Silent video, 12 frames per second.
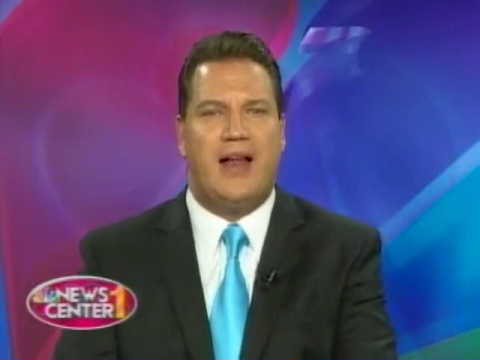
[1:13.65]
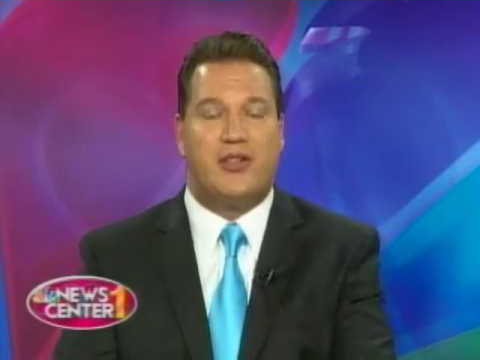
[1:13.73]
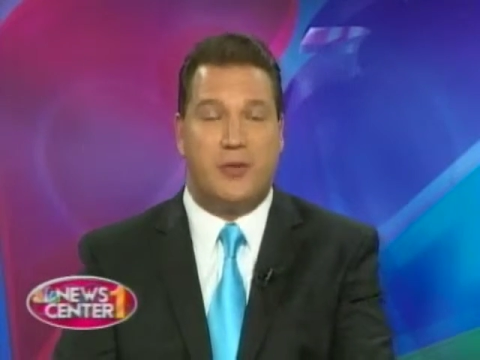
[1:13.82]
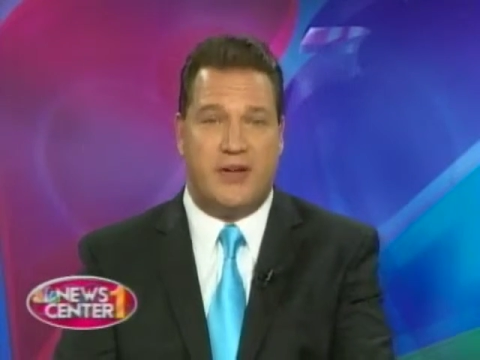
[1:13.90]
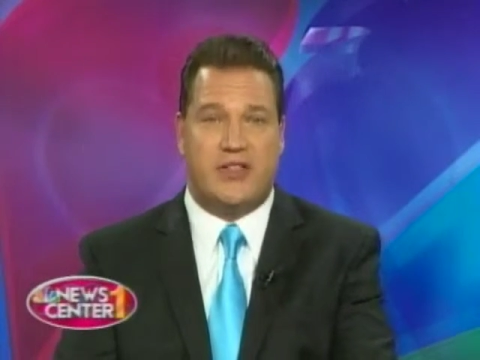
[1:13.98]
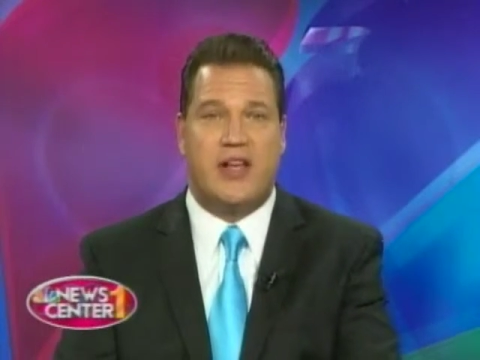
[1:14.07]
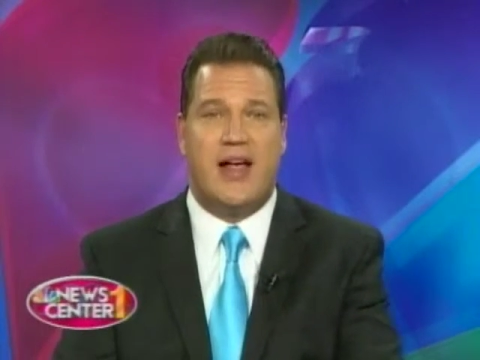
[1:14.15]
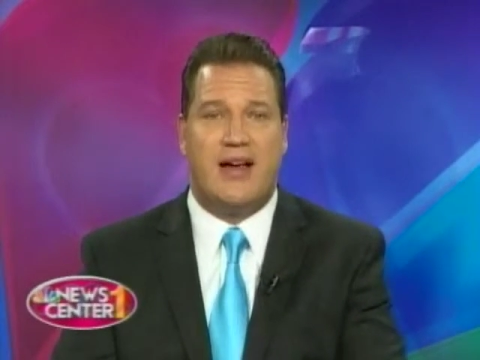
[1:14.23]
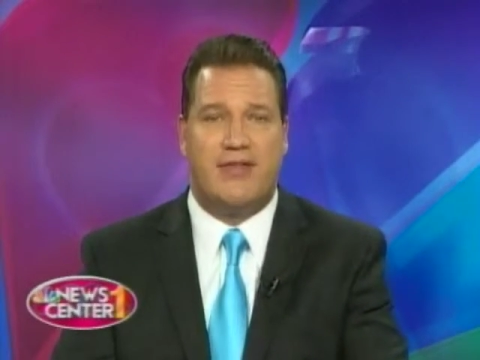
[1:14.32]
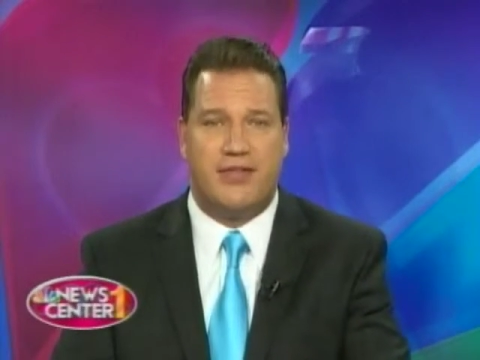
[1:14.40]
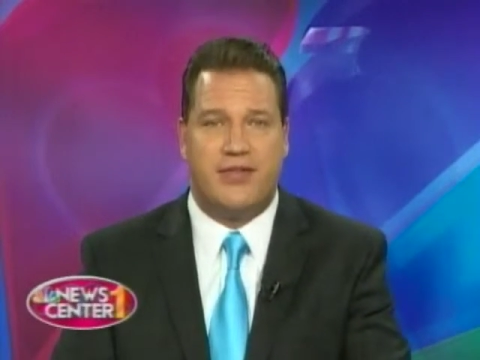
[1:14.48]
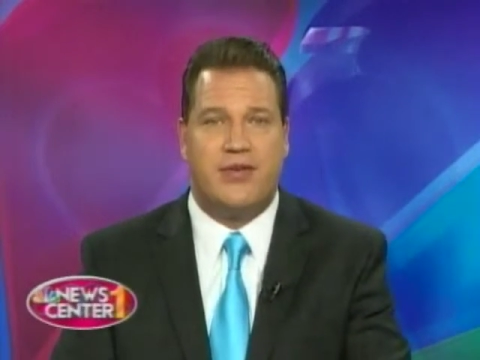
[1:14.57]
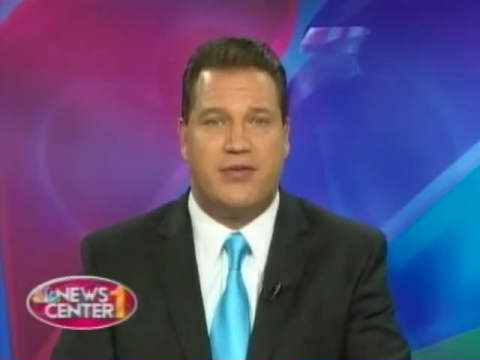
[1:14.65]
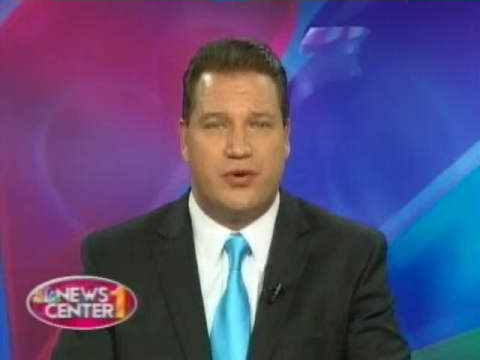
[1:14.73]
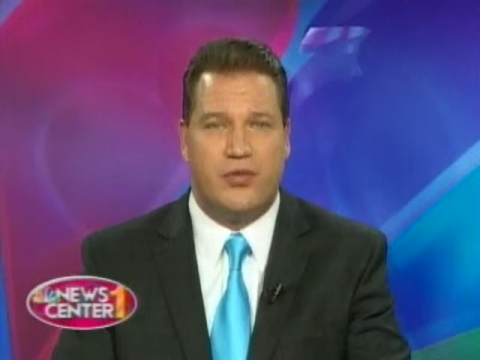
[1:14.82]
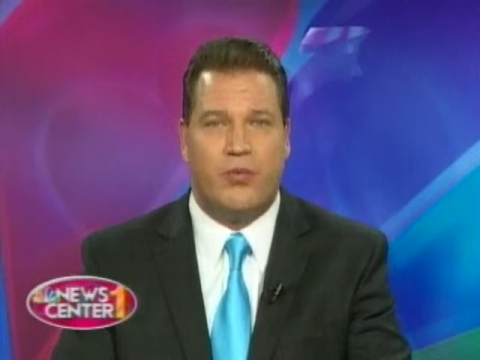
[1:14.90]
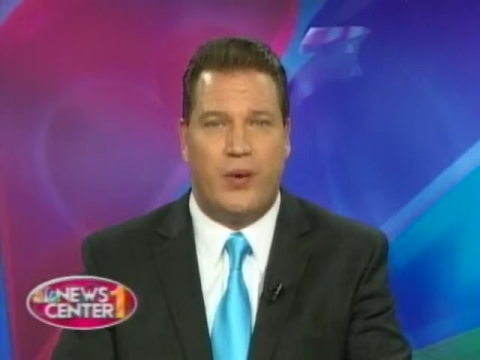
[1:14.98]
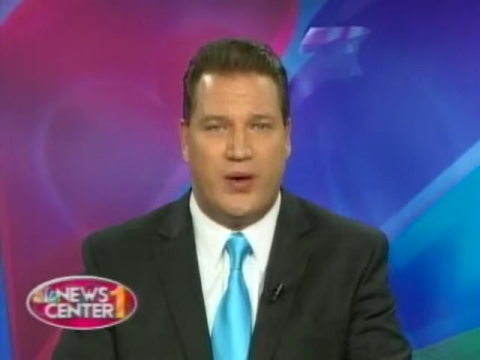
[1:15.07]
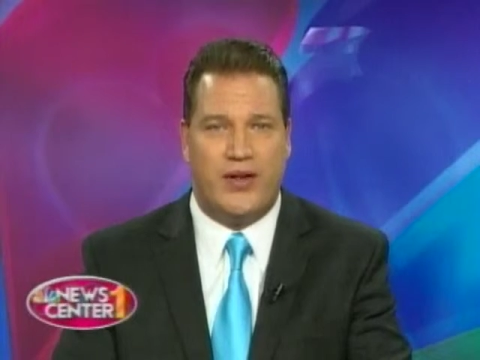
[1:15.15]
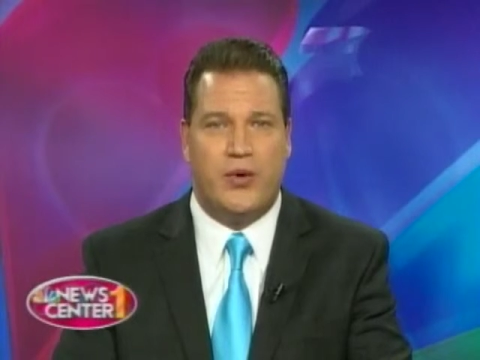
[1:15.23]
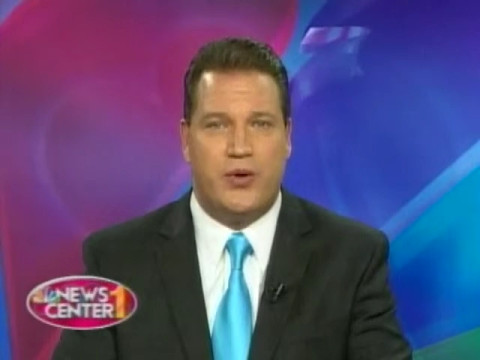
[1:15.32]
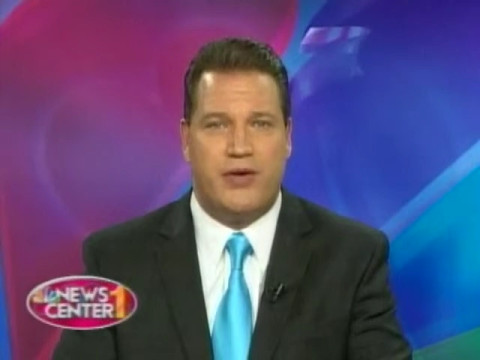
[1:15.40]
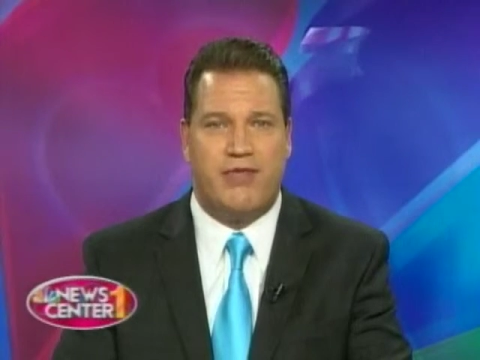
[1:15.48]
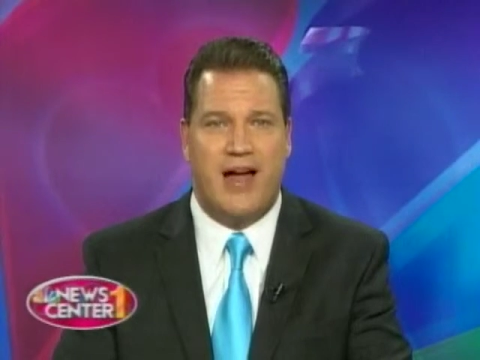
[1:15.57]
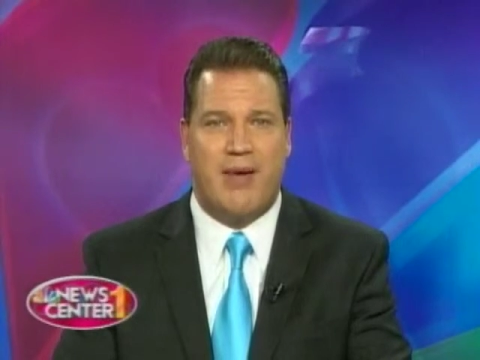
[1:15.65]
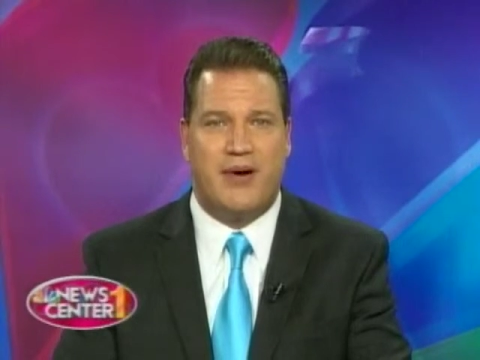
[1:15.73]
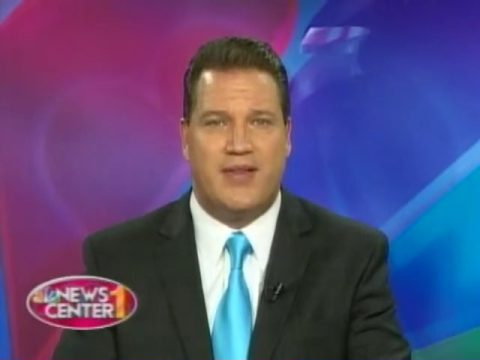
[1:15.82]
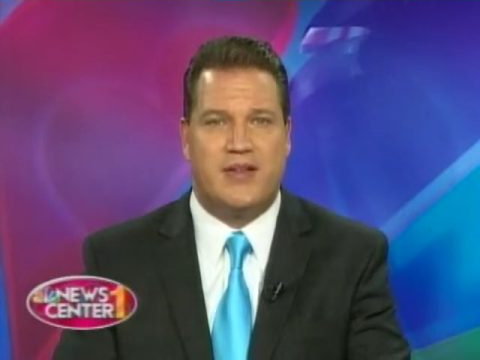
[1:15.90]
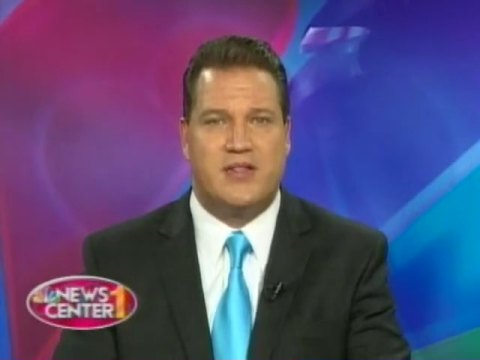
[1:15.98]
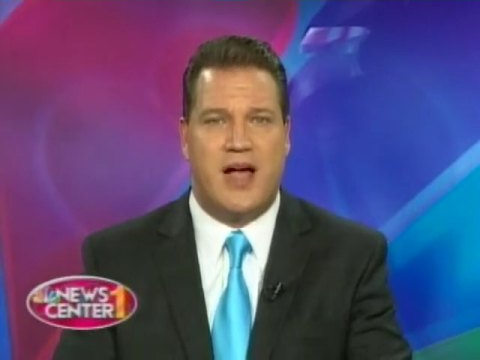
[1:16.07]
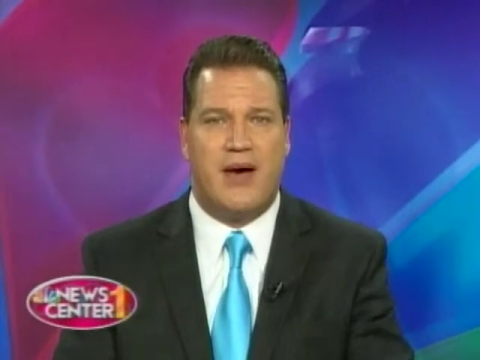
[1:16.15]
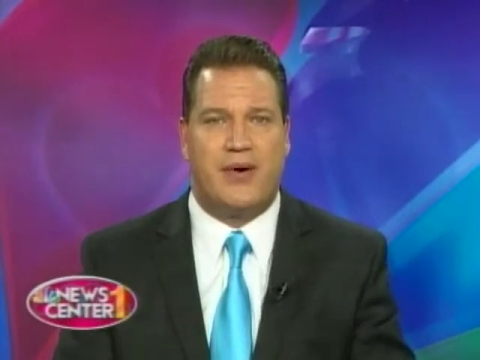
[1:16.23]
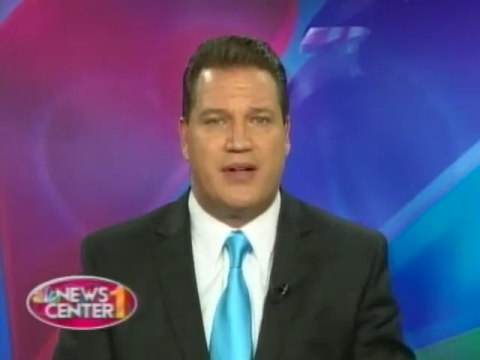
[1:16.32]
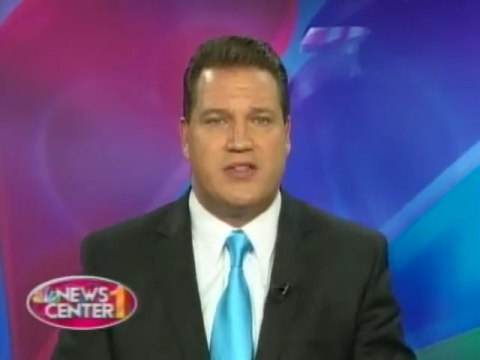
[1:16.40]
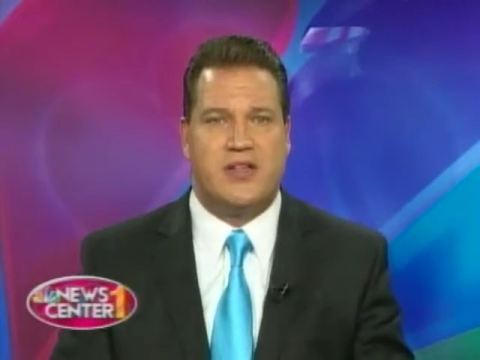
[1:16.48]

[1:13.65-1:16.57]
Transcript: to be safe with you and your family this holiday